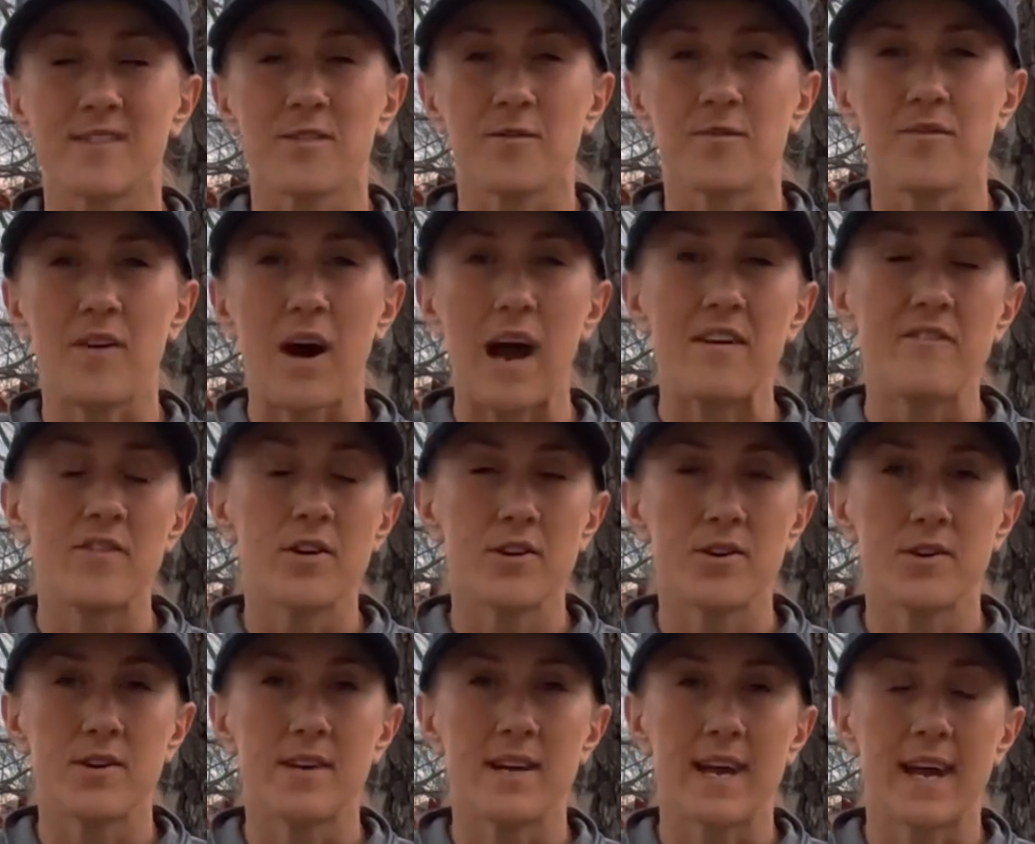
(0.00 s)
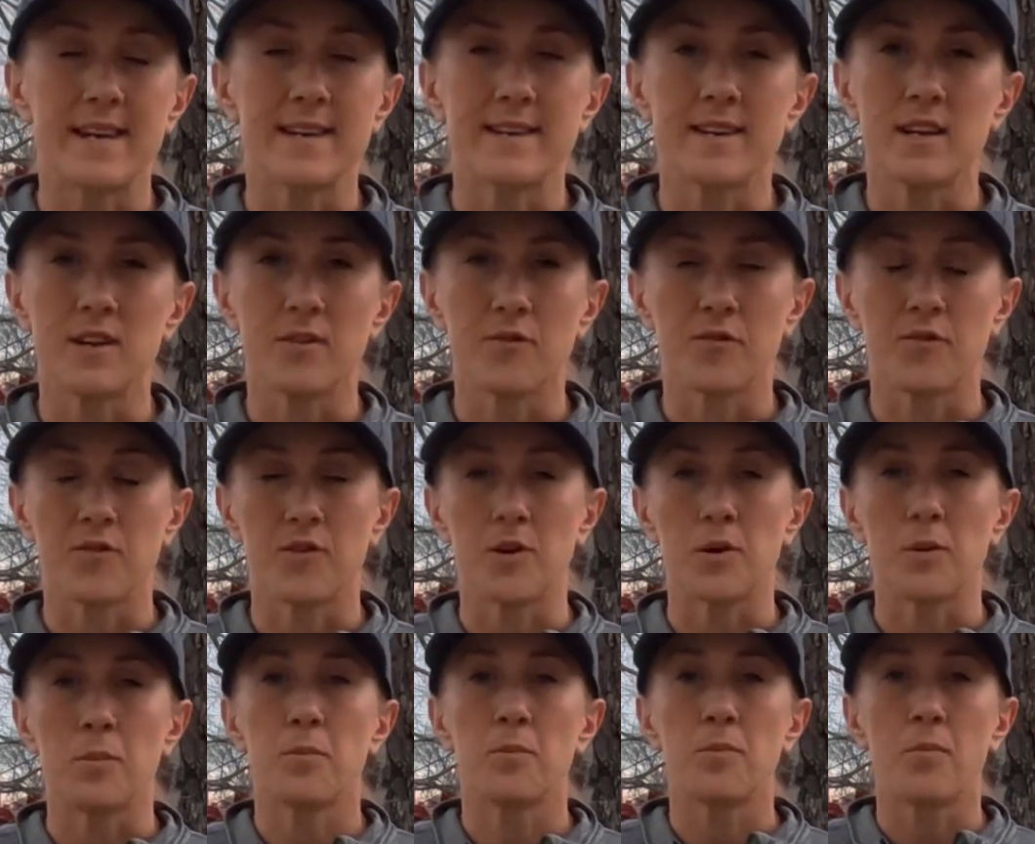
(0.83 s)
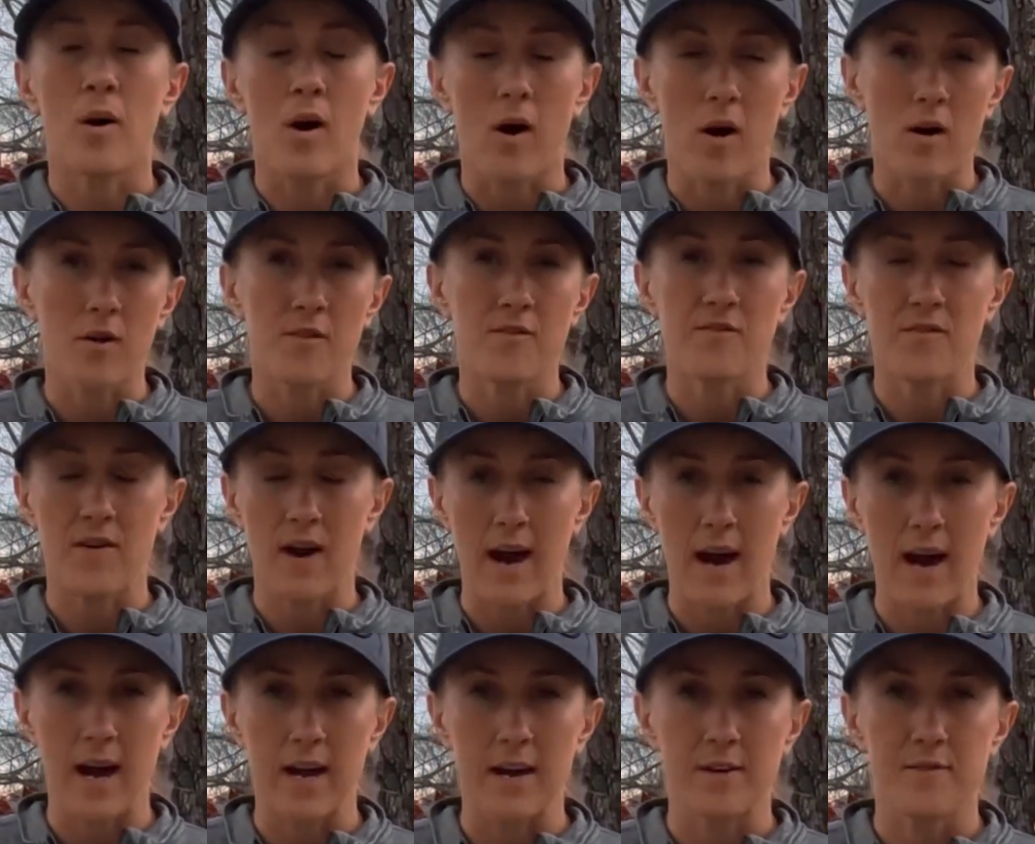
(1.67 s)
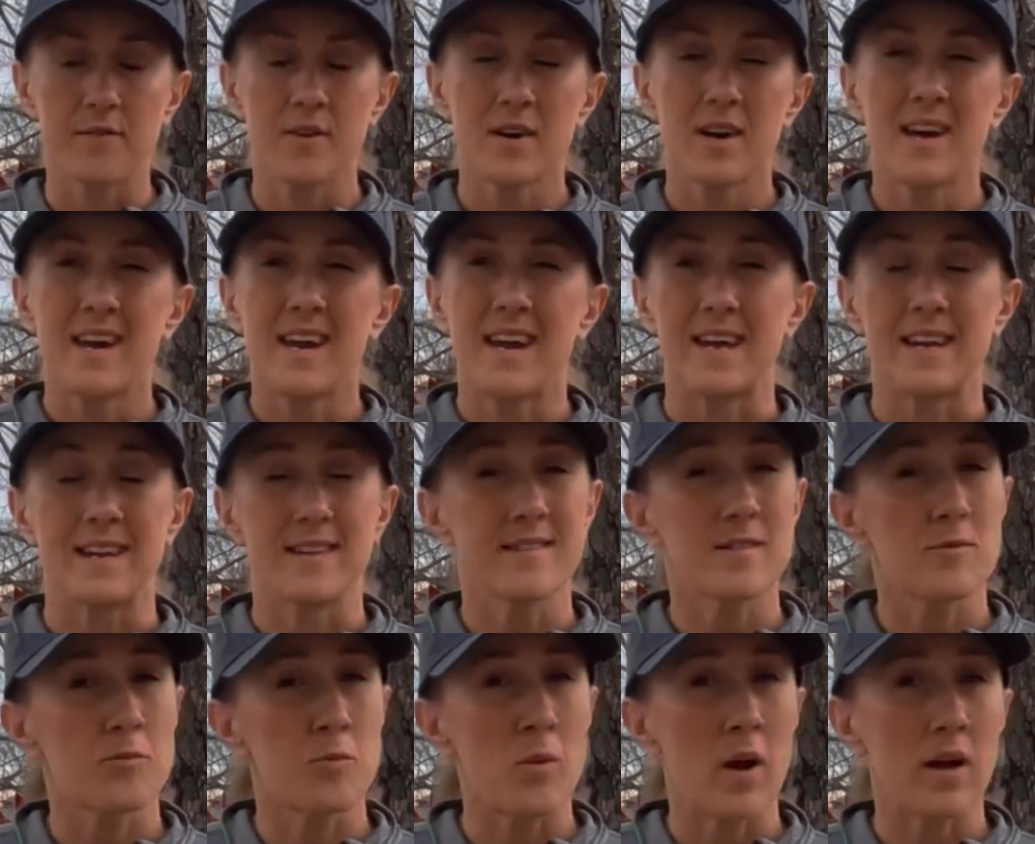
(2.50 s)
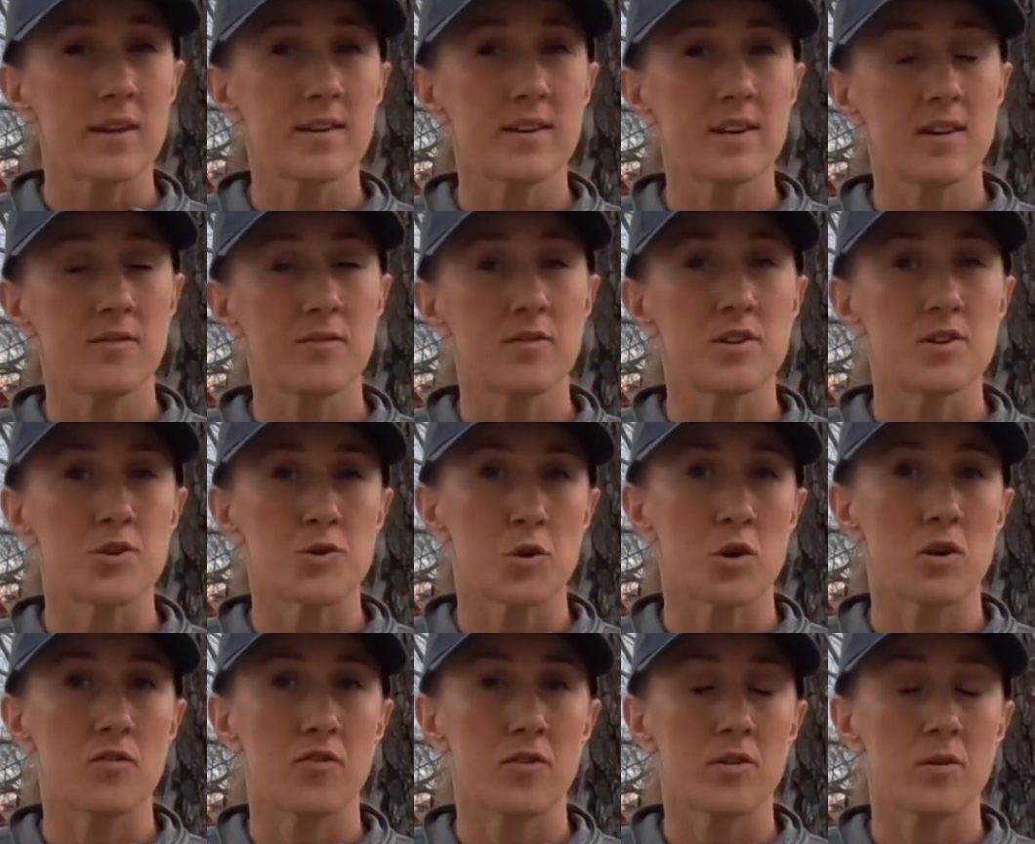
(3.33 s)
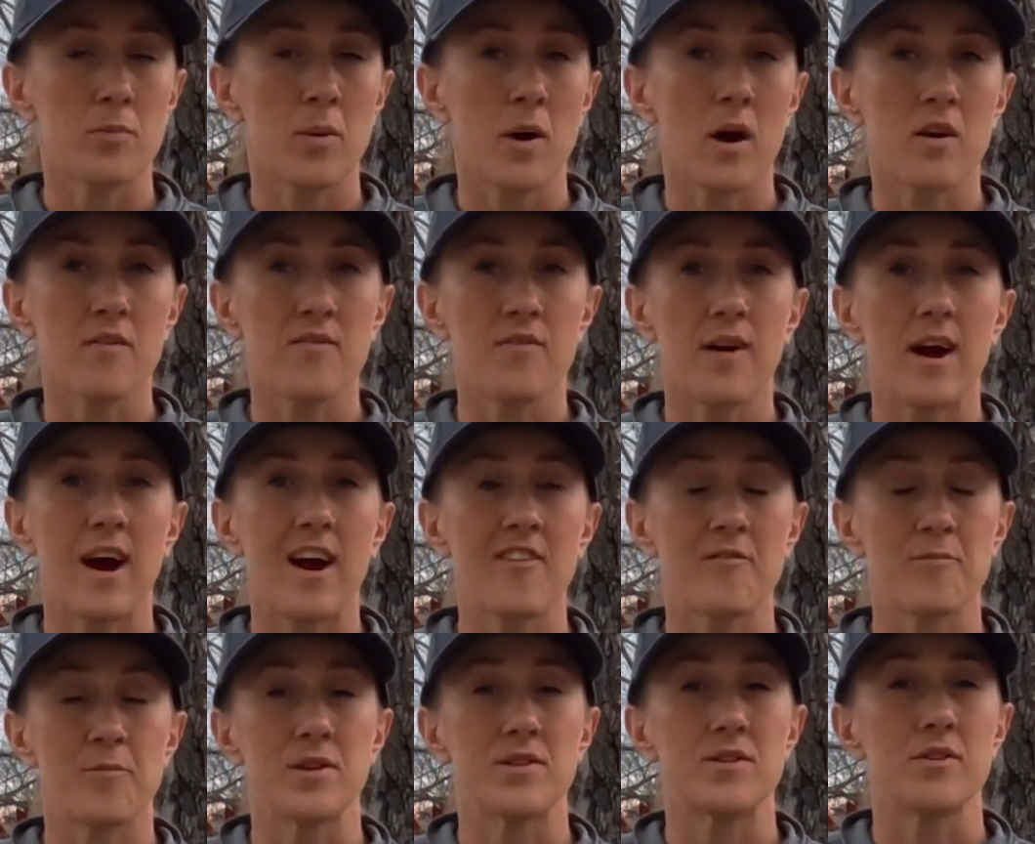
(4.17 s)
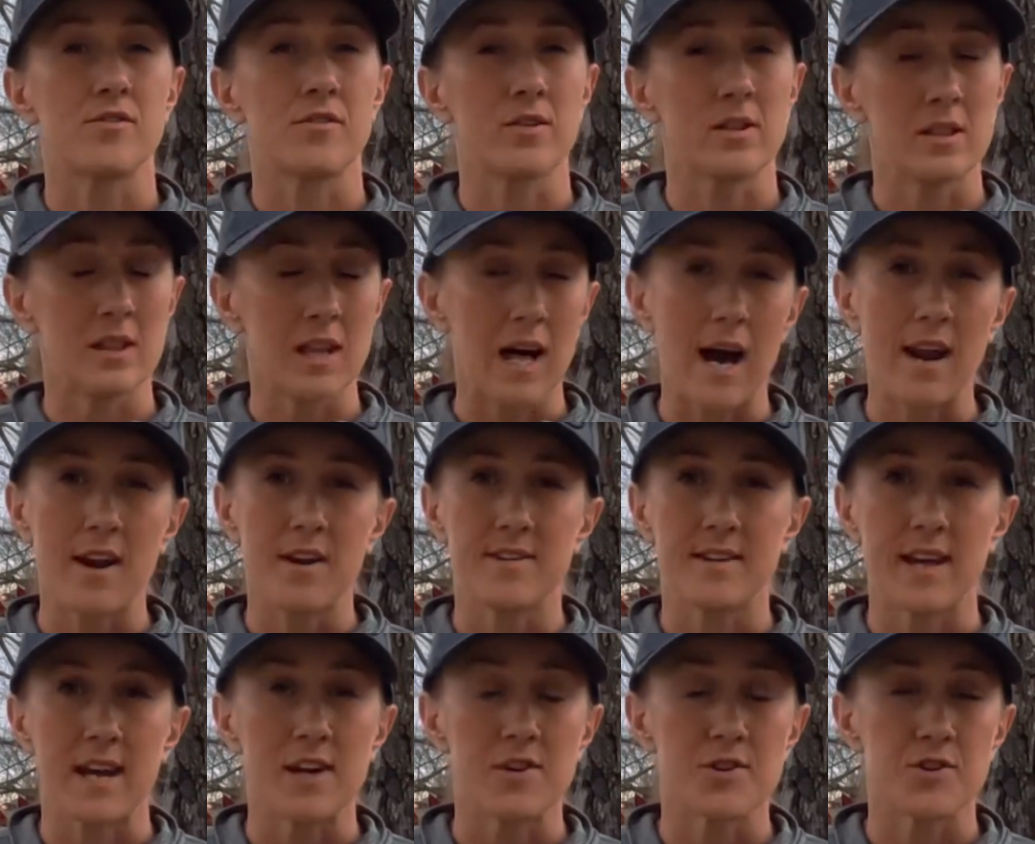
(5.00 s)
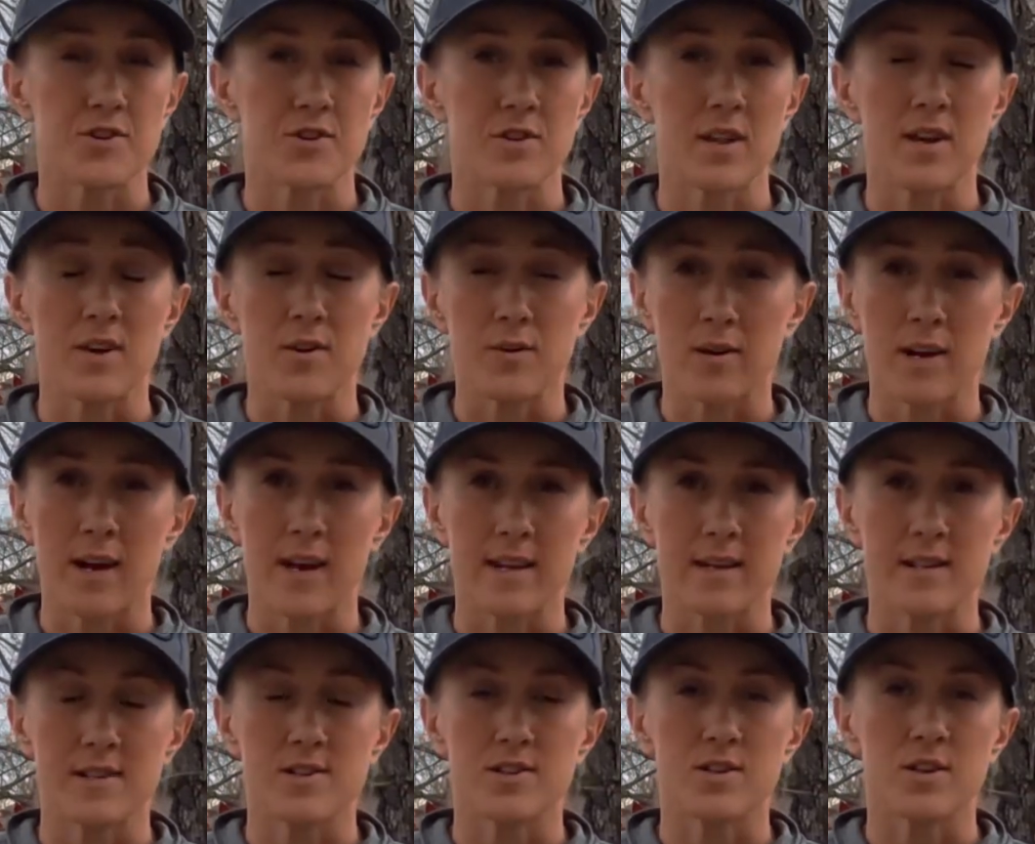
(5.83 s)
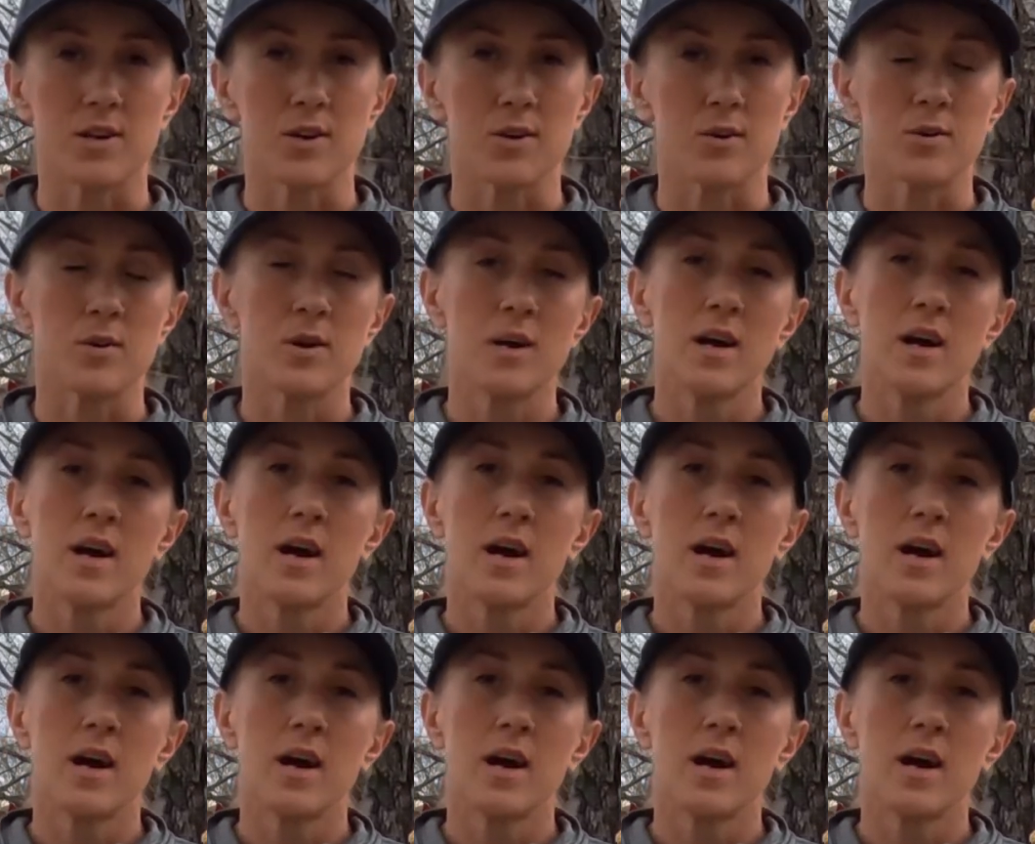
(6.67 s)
a 519-foot par 5. It is relatively short for a par 5, but there's a lot of danger that you can get into.